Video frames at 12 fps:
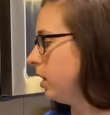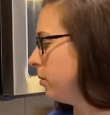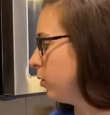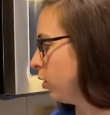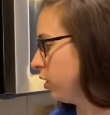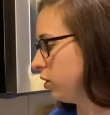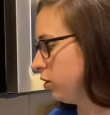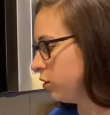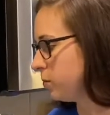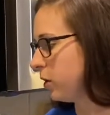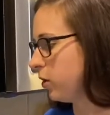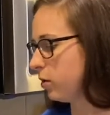or you can use
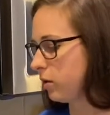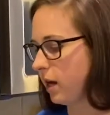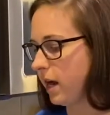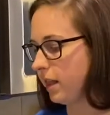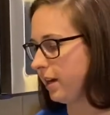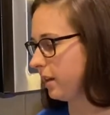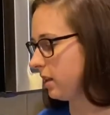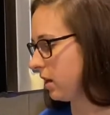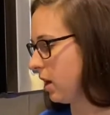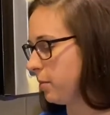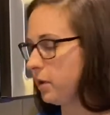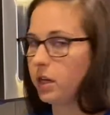both. I like the
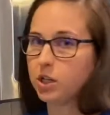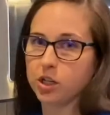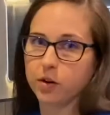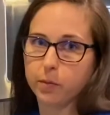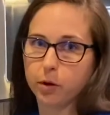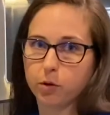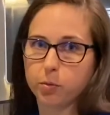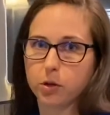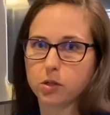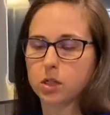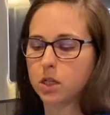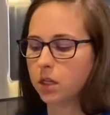combination of both
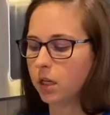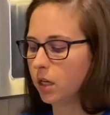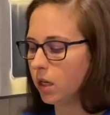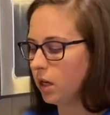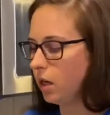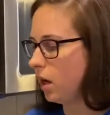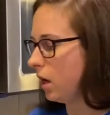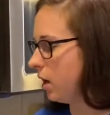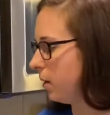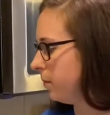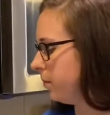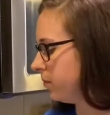personally.
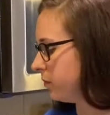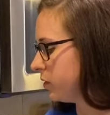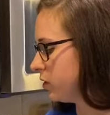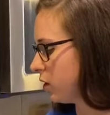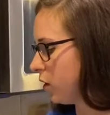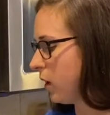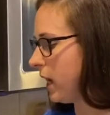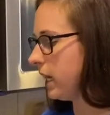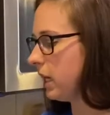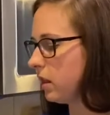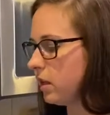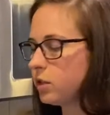So I
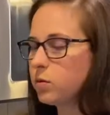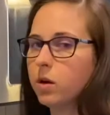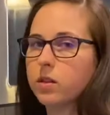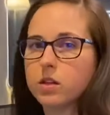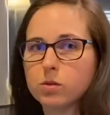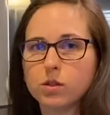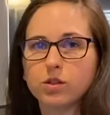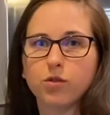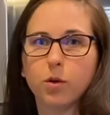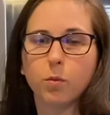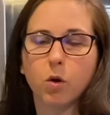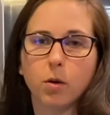get this one. This one's
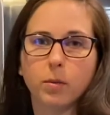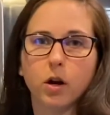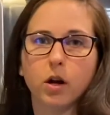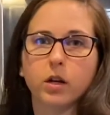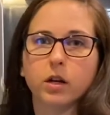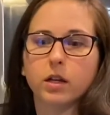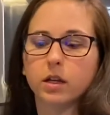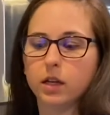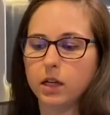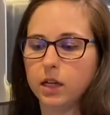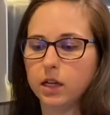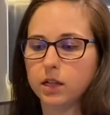from Walmart.
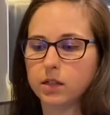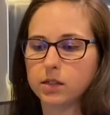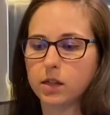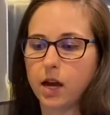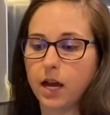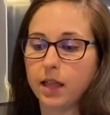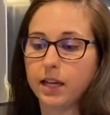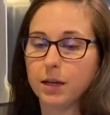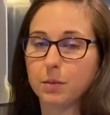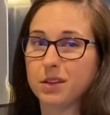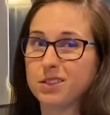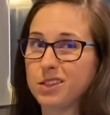I like it
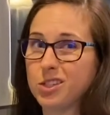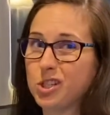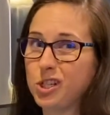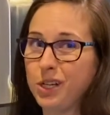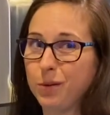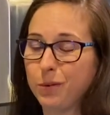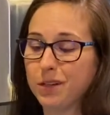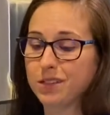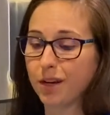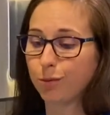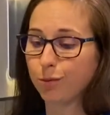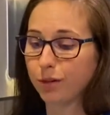because it's cheap. It's
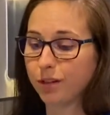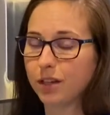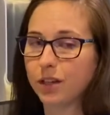got really